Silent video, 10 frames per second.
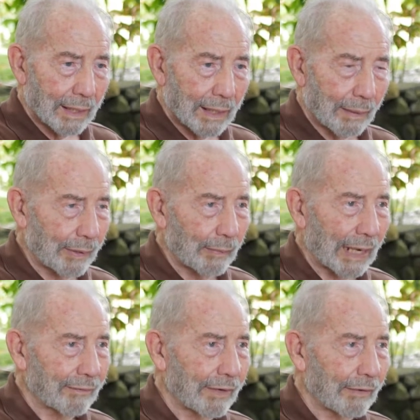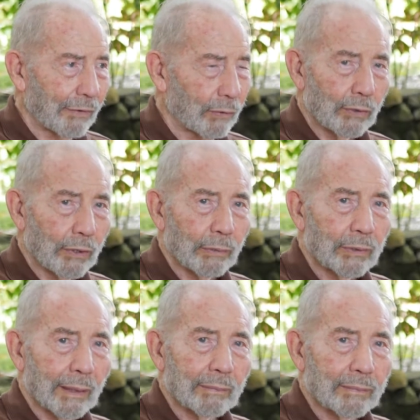mean, we had very few who
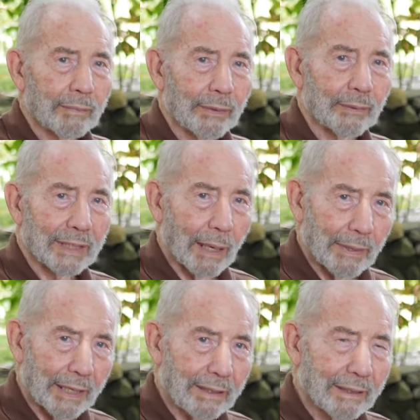come. They would come in,